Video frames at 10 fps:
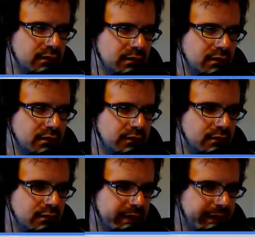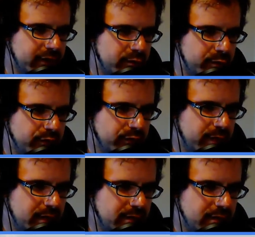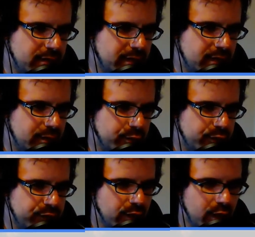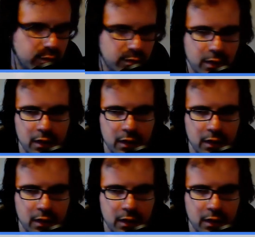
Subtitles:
you know, the regular Ubuntu, and I did the Ubuntu GNOME